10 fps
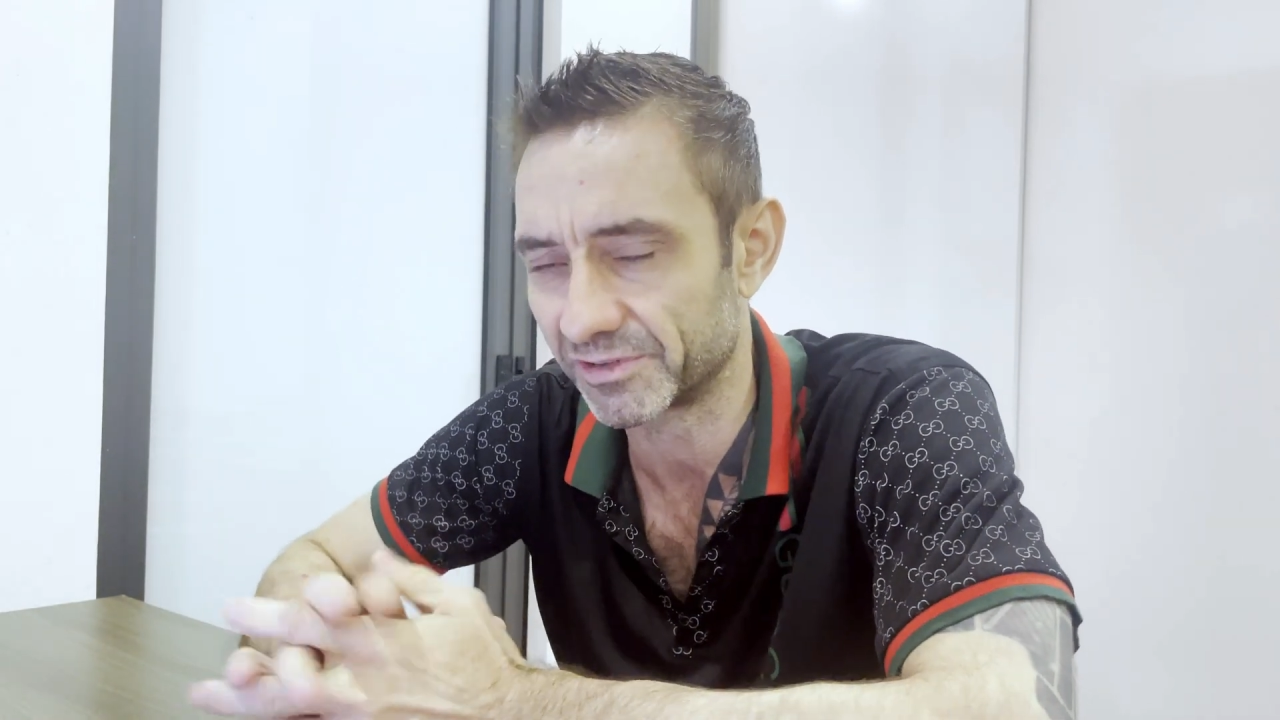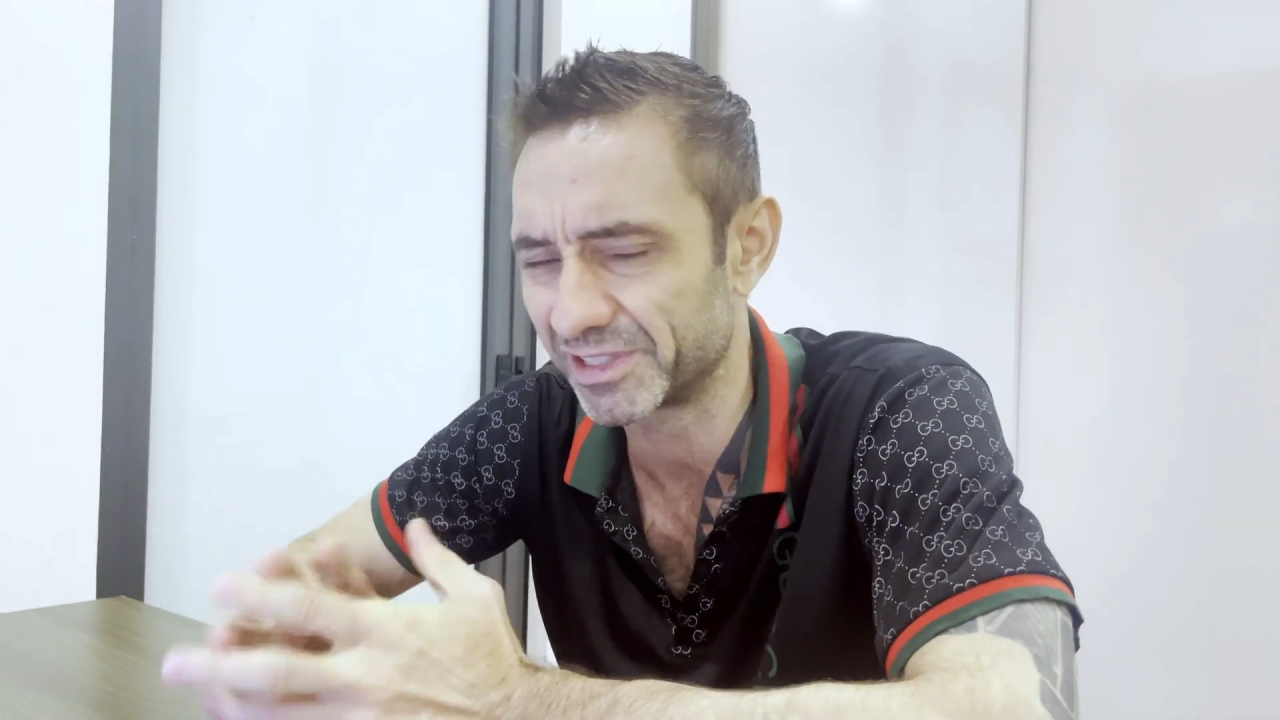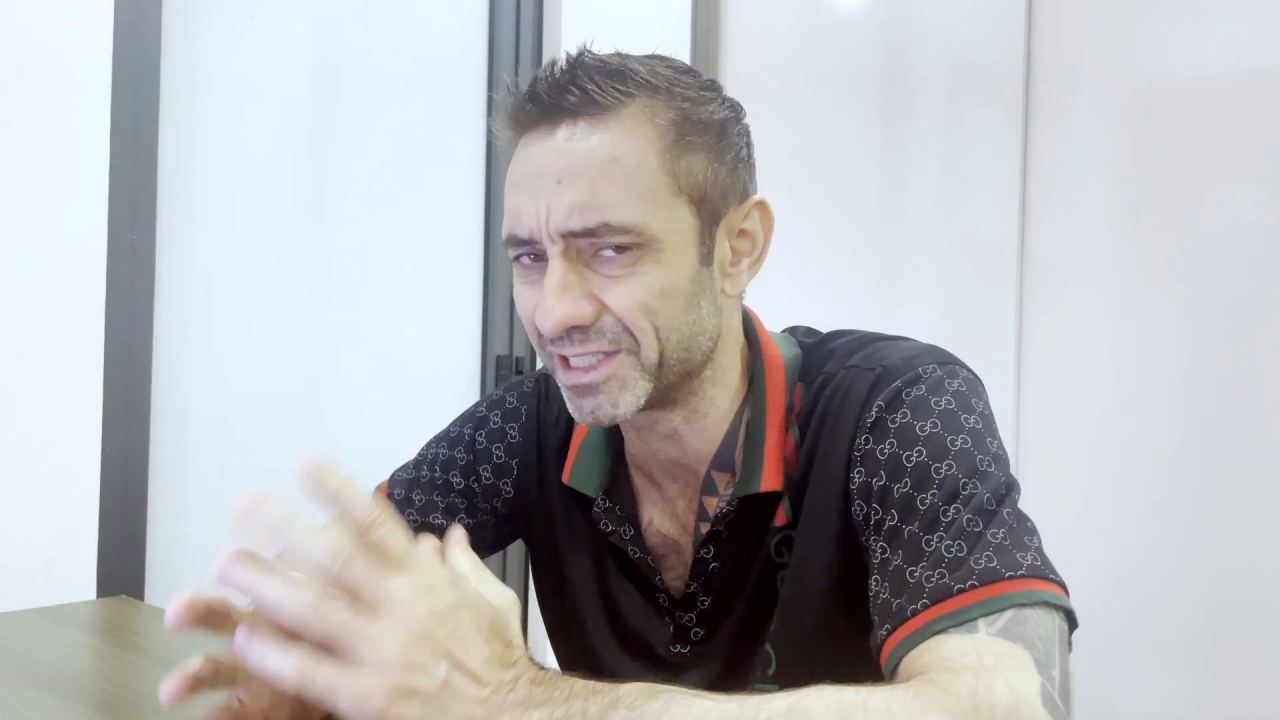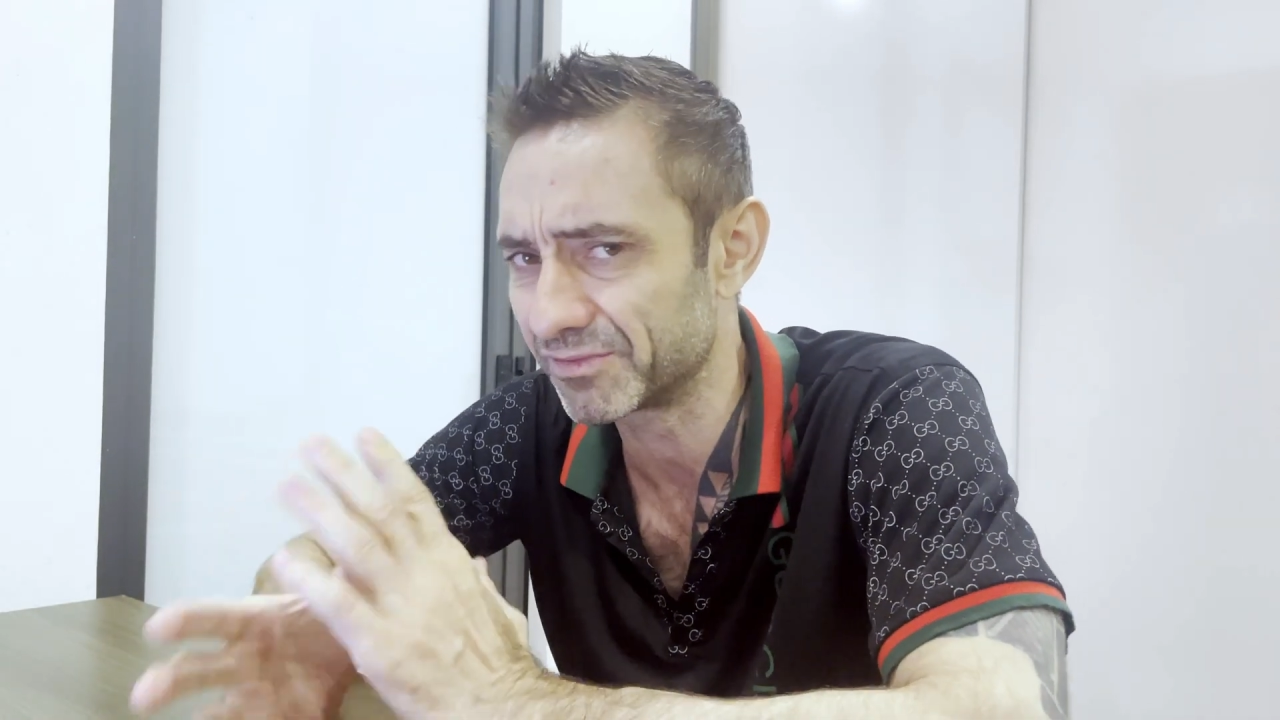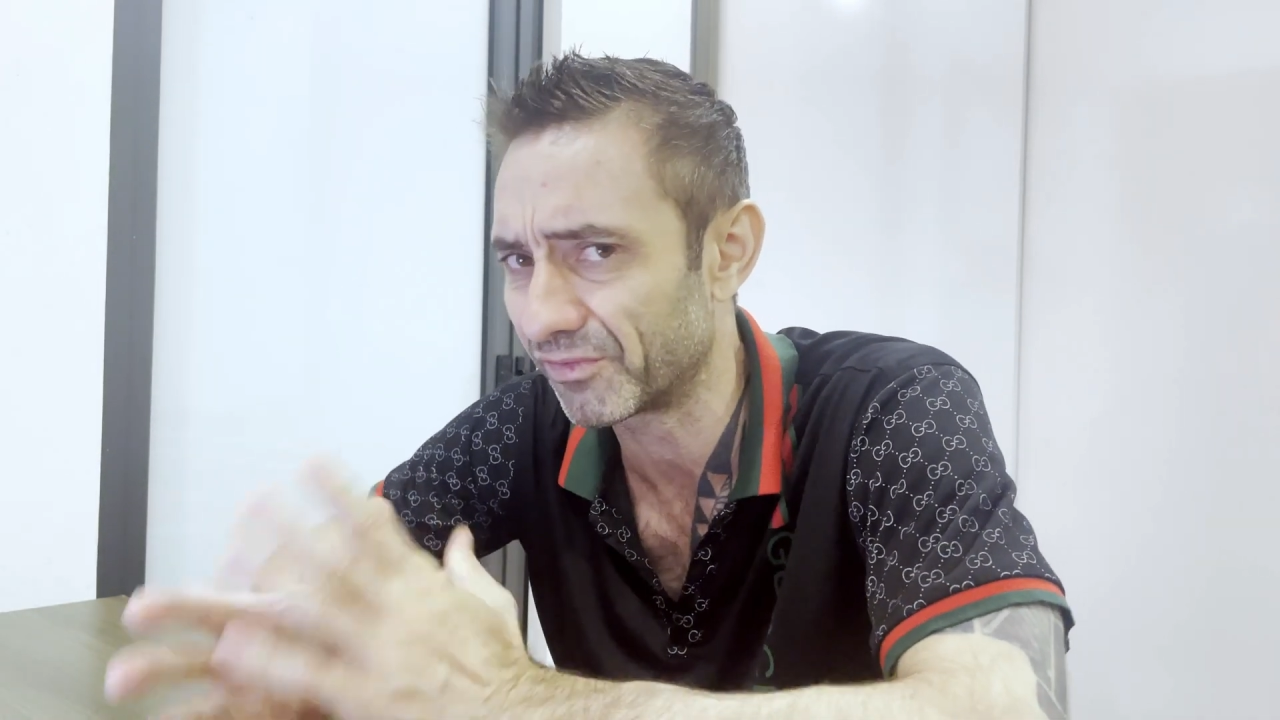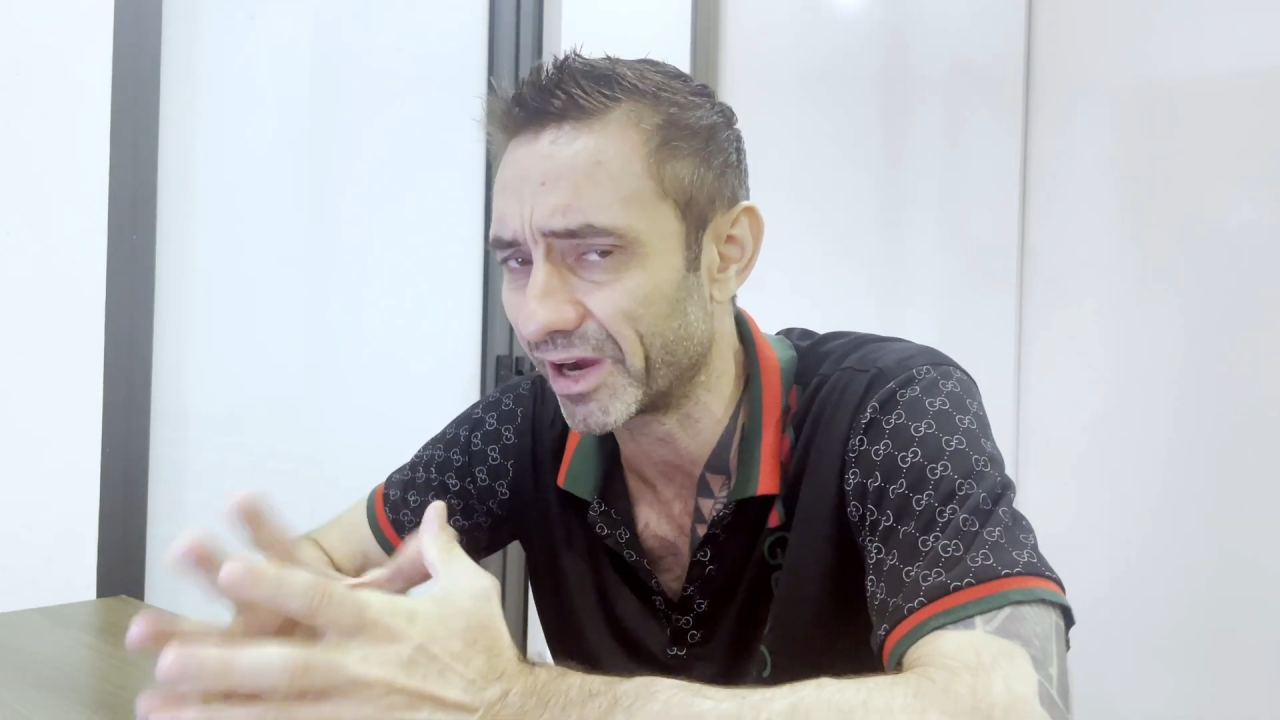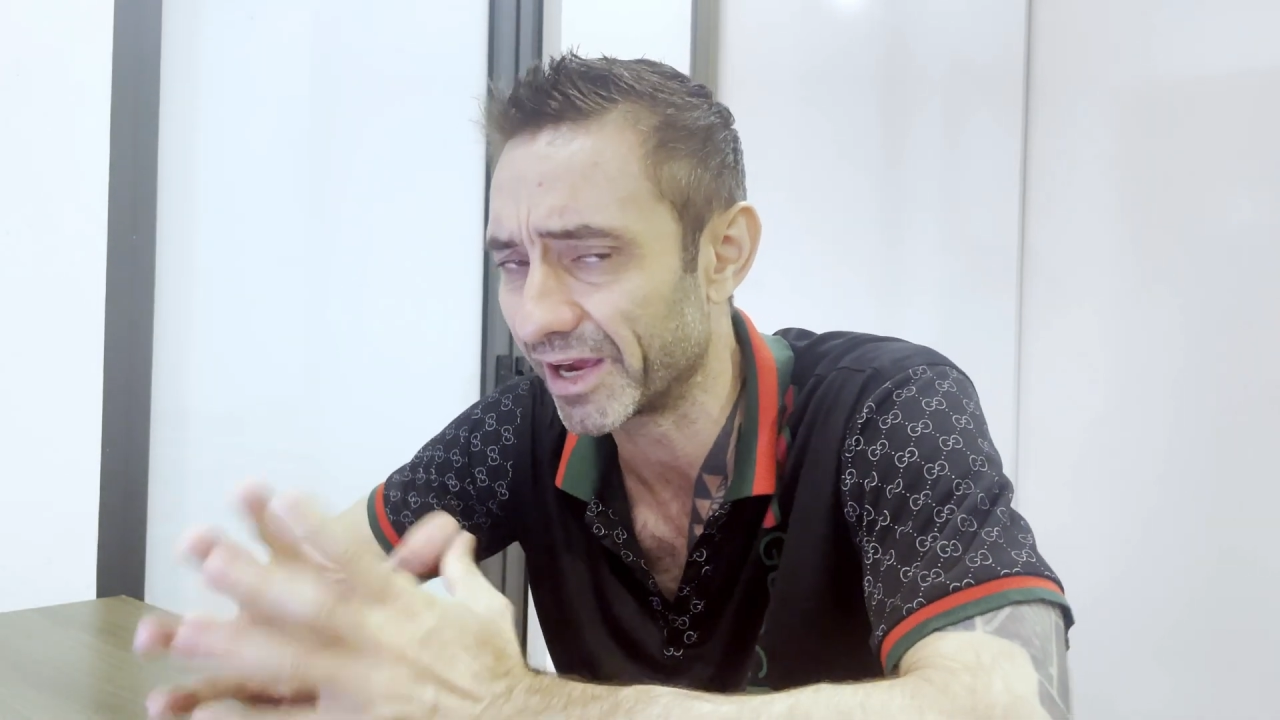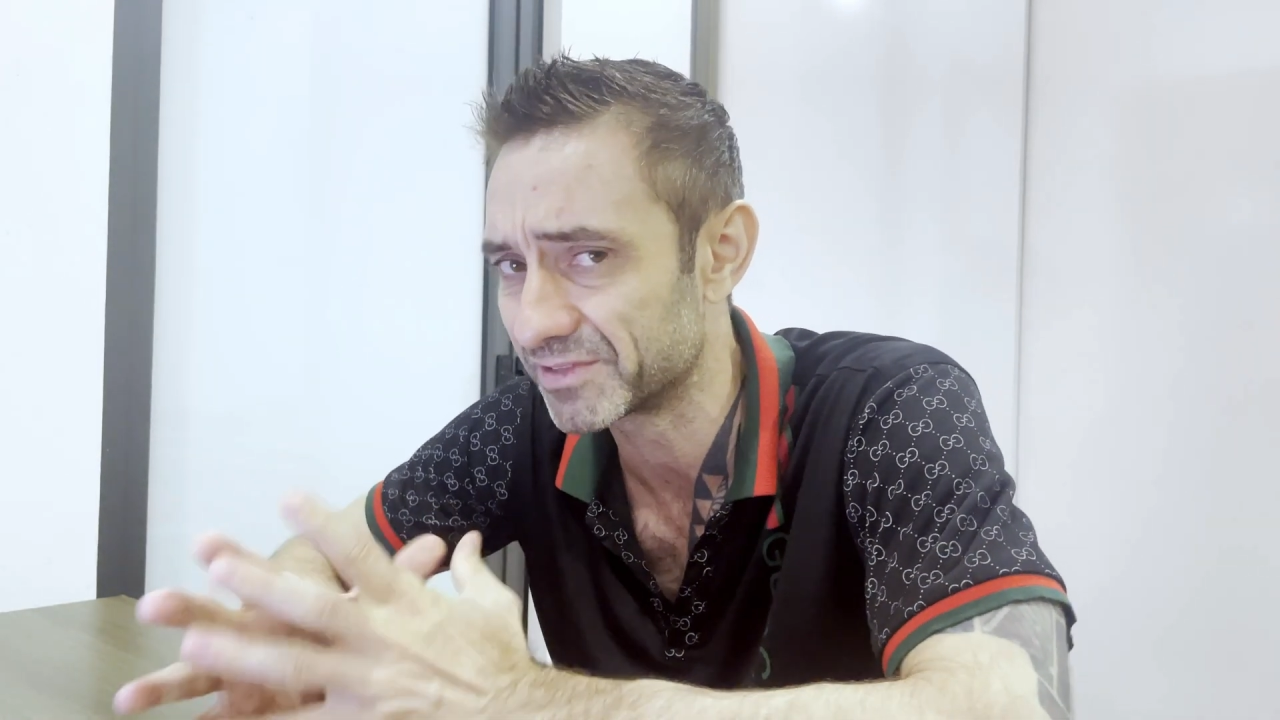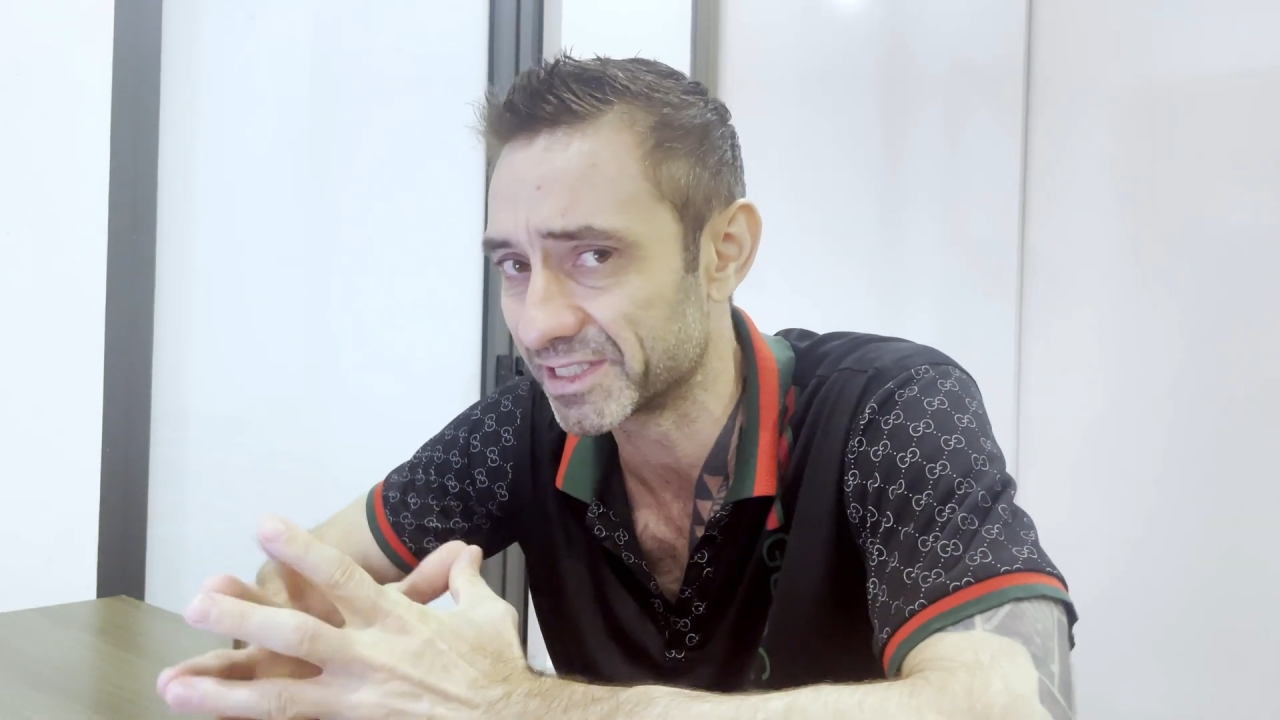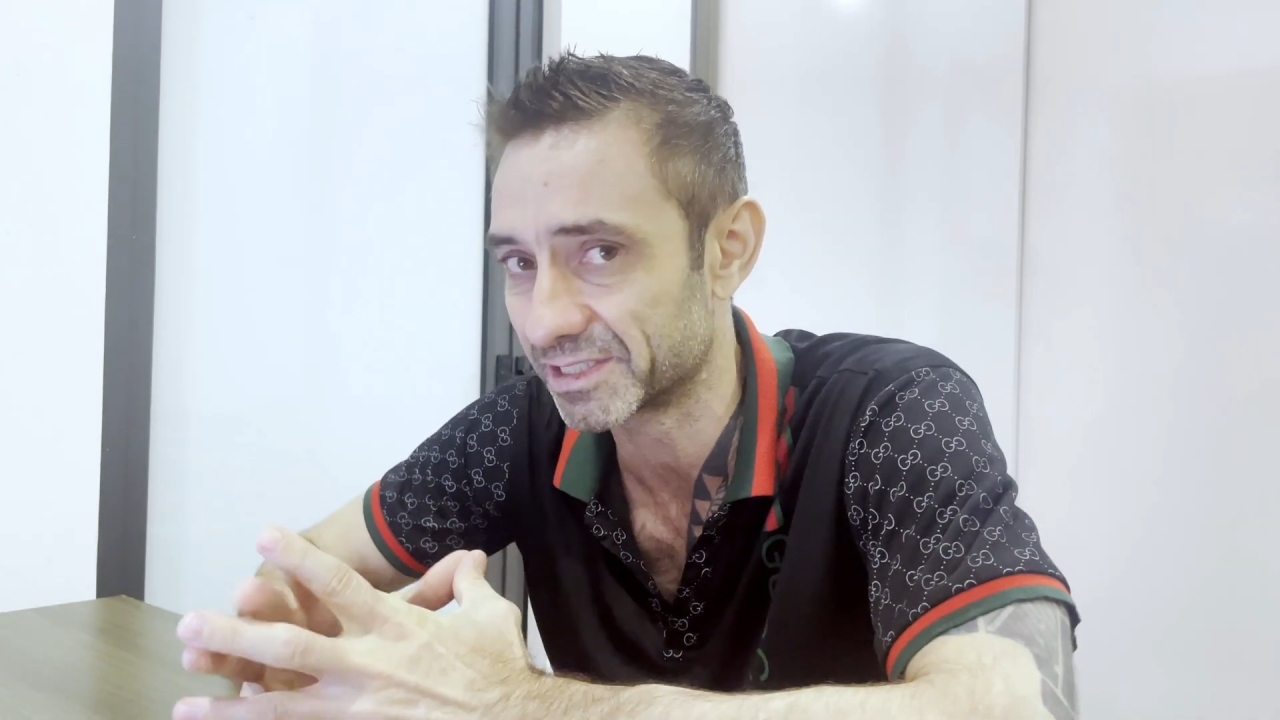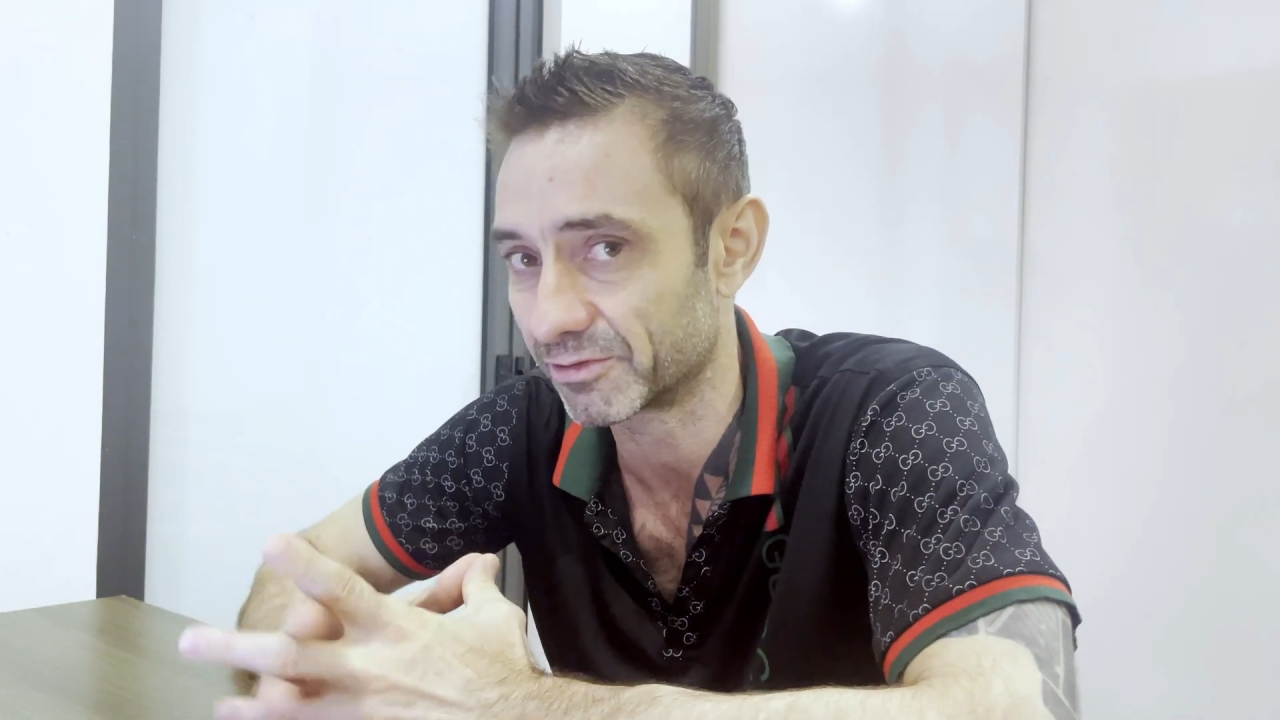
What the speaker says: at least 5-6